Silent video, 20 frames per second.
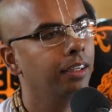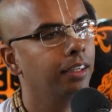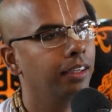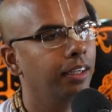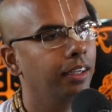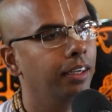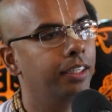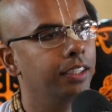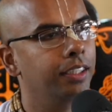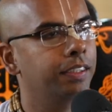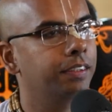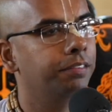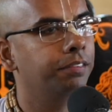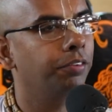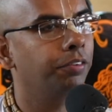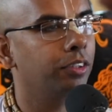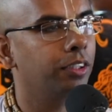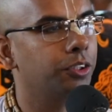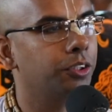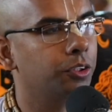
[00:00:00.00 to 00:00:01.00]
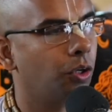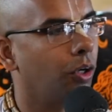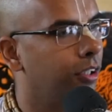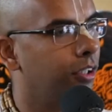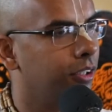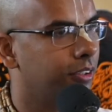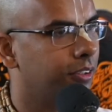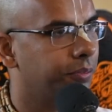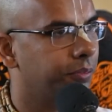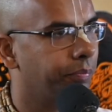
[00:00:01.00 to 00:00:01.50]
it is for the
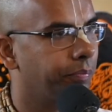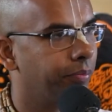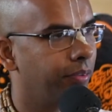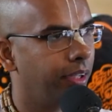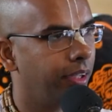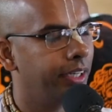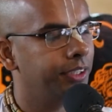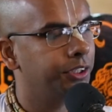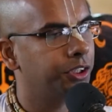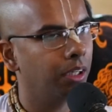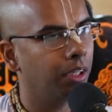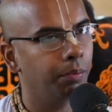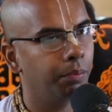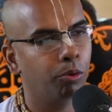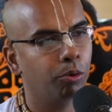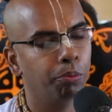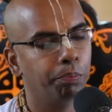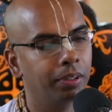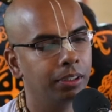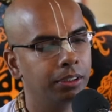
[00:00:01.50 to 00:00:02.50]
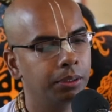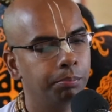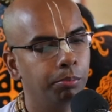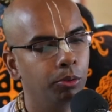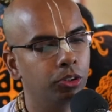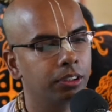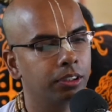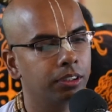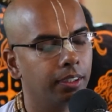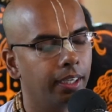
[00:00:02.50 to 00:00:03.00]
scholars. And Srila Prabhupada's
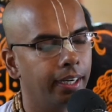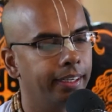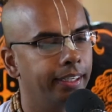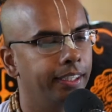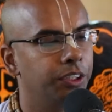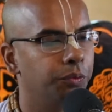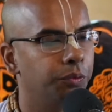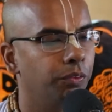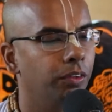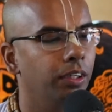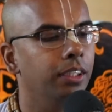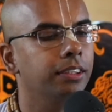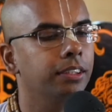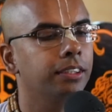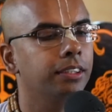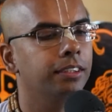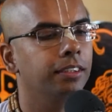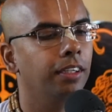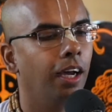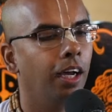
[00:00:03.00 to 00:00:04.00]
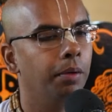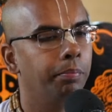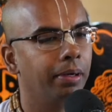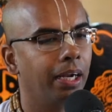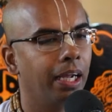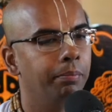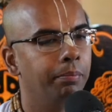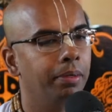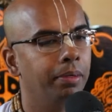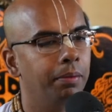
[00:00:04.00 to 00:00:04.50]
books and his works are
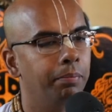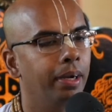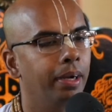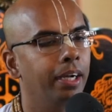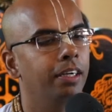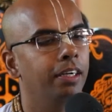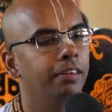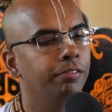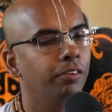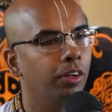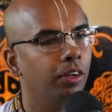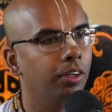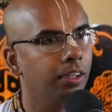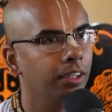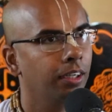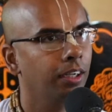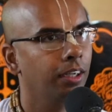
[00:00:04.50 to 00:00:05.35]
primarily meant for